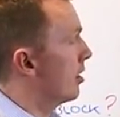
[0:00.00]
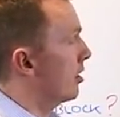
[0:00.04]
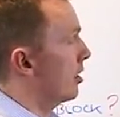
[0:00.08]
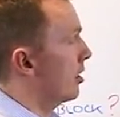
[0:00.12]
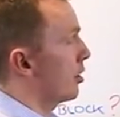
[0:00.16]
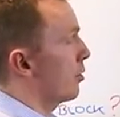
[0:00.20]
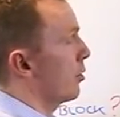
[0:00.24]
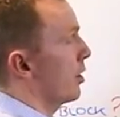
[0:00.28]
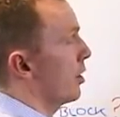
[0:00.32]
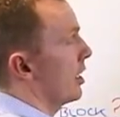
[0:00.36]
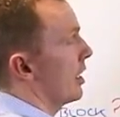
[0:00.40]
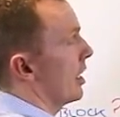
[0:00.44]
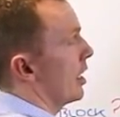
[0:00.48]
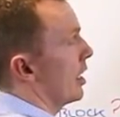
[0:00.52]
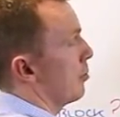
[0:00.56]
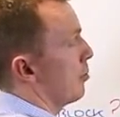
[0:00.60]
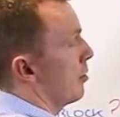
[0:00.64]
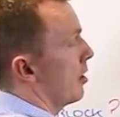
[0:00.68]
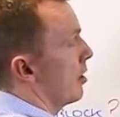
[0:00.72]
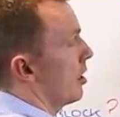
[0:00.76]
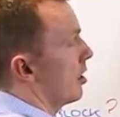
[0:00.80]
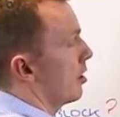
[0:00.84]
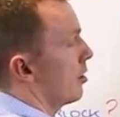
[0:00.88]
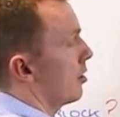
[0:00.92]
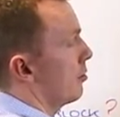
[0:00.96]
the Quinn Lite
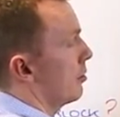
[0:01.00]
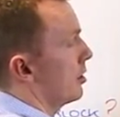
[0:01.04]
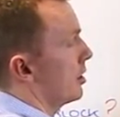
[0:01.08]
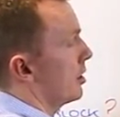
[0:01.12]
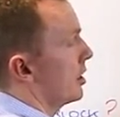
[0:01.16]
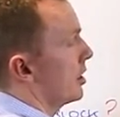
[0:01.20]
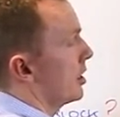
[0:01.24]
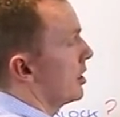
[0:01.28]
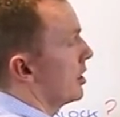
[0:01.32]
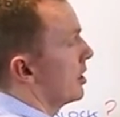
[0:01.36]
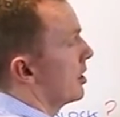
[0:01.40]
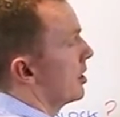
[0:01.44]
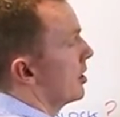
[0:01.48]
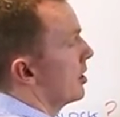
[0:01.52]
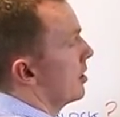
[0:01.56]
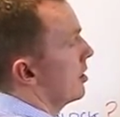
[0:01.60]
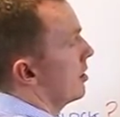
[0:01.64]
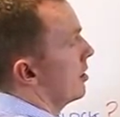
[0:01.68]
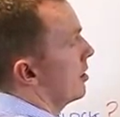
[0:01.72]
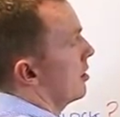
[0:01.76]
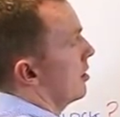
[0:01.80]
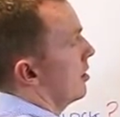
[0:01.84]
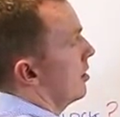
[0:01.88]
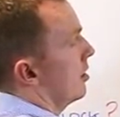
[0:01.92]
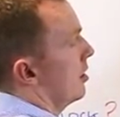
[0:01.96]
block, which is
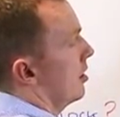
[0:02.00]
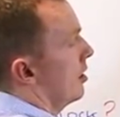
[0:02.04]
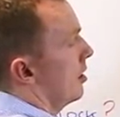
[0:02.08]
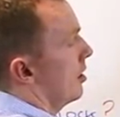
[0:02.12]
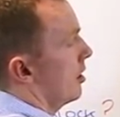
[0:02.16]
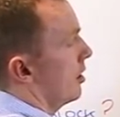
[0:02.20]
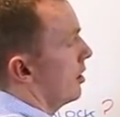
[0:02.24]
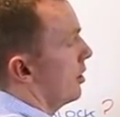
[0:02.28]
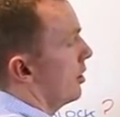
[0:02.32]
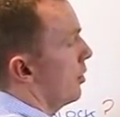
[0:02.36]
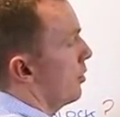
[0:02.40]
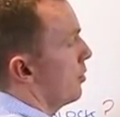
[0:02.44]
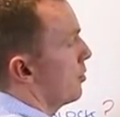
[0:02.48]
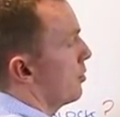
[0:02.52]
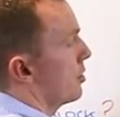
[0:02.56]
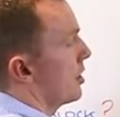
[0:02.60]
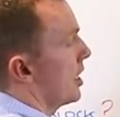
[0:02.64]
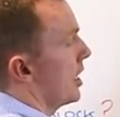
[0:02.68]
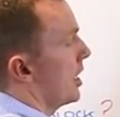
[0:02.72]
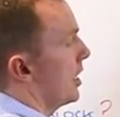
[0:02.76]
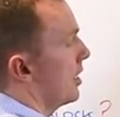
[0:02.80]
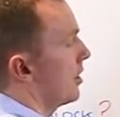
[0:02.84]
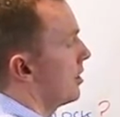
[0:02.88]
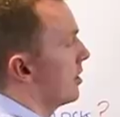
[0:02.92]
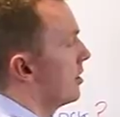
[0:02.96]
used
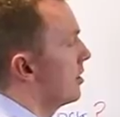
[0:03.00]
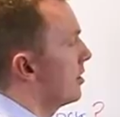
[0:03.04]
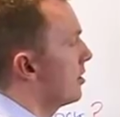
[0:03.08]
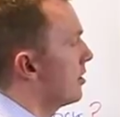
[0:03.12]
here.